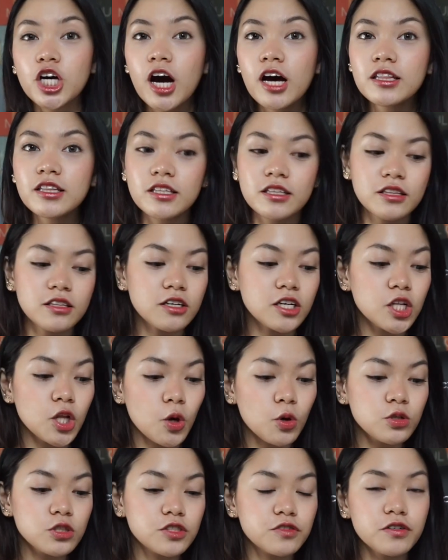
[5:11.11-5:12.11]
got
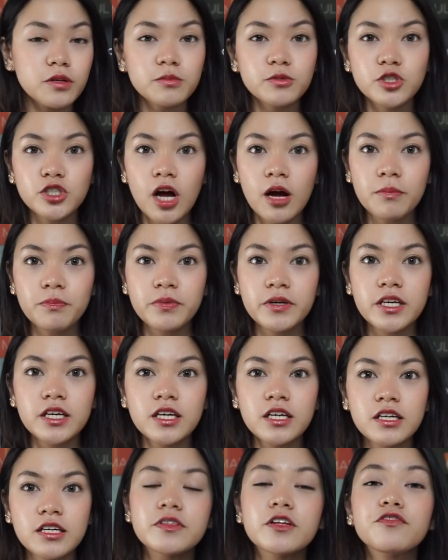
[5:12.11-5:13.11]
clothes from
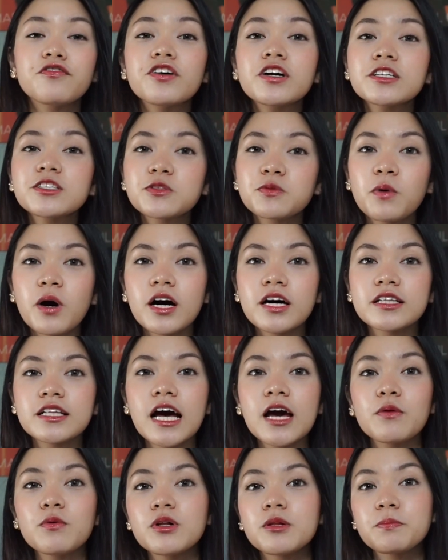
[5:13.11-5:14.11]
SHOPEE. The first one
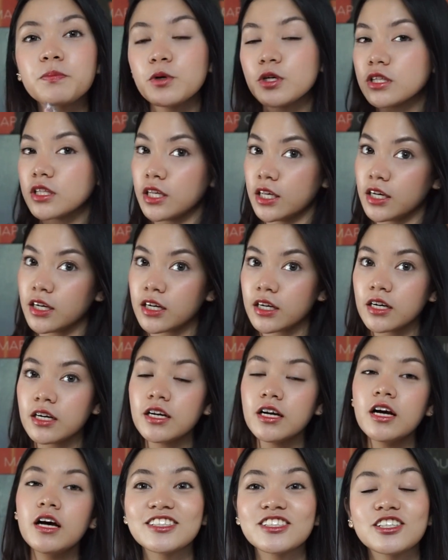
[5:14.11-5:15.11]
I will put here.
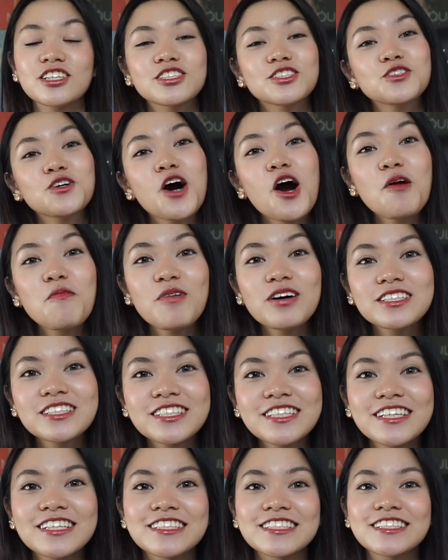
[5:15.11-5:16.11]
She doesn't know how much
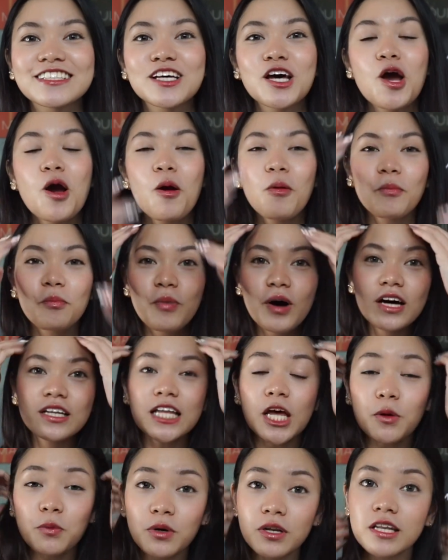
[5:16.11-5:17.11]
it is, but
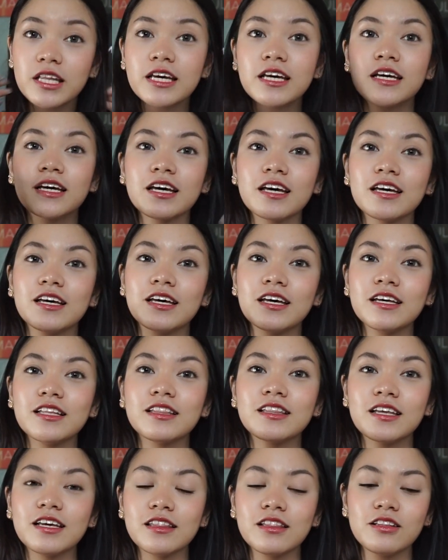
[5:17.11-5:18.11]
I will link it
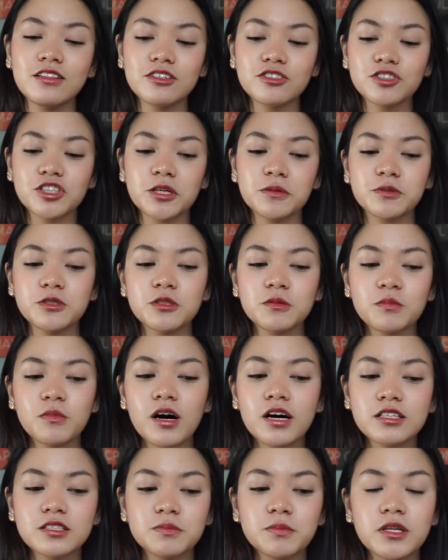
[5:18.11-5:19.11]
in the description
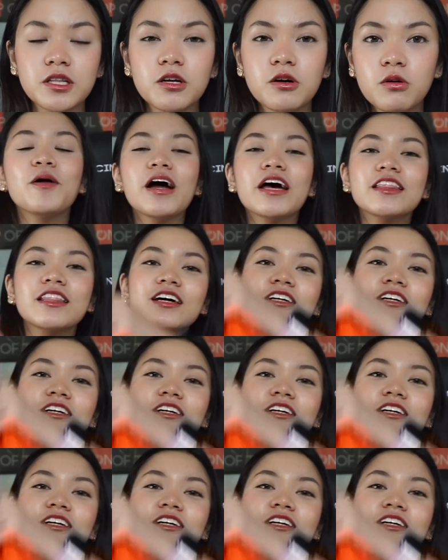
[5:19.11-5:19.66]
box below. And